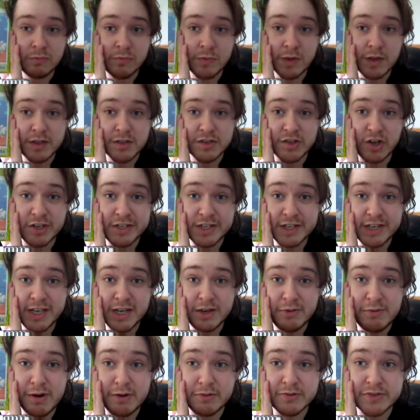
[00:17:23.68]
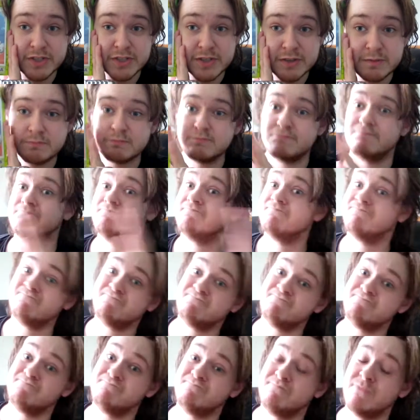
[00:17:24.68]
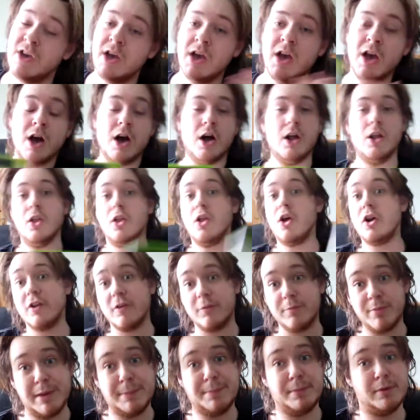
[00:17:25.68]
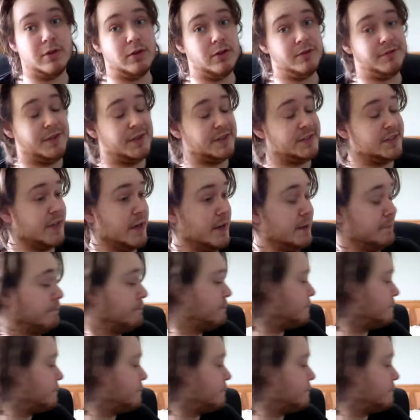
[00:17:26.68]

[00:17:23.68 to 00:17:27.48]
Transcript: Sonic Heroes. A lot of people love this game.